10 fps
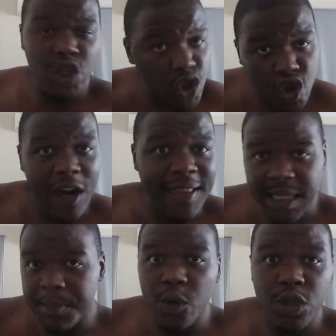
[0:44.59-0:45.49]
You should try
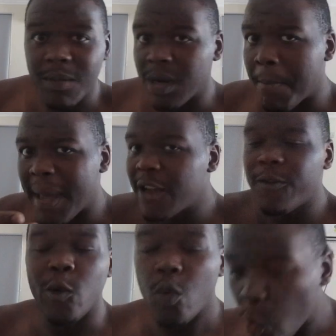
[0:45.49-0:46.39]
this meal, which I'm gonna
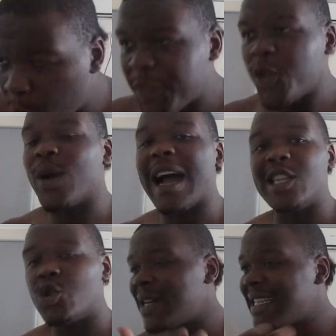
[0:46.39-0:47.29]
make with you
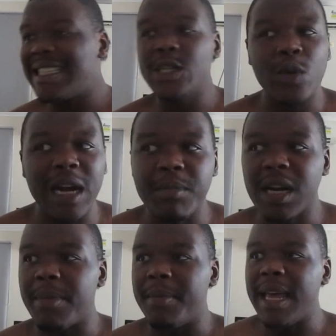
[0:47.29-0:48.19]
guys. You're gonna see what I'm
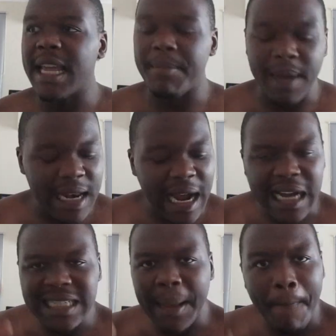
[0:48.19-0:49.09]
gonna be making, man. I
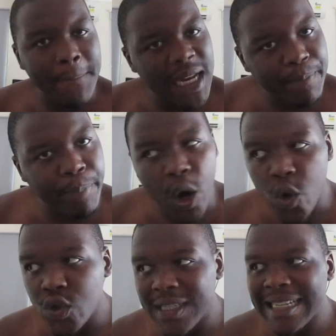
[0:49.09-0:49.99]
got some
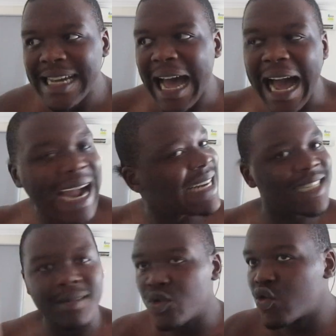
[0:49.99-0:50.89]
meatballs, I got
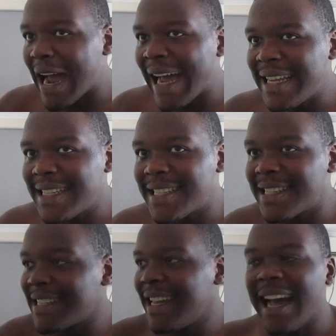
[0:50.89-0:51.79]
some
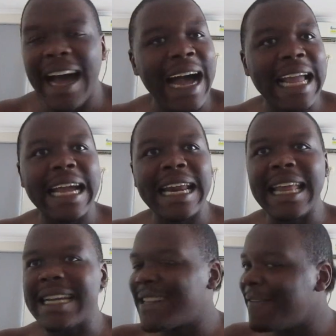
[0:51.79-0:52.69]
rice, I got
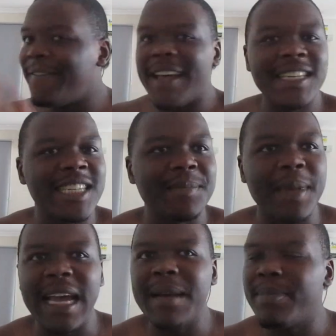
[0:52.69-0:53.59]
like some veggies,
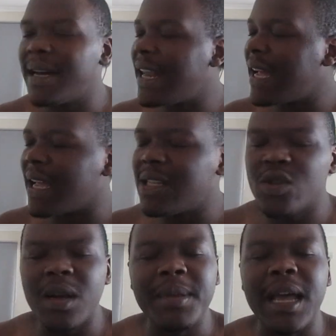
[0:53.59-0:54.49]
man, but like it's
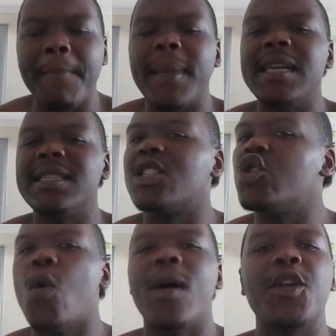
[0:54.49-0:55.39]
gonna be amazing. It's
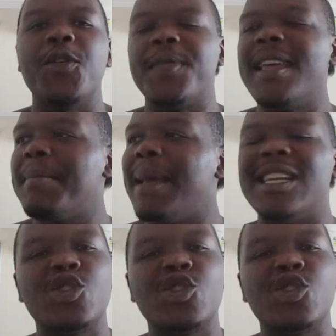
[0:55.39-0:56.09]
not what you think, man.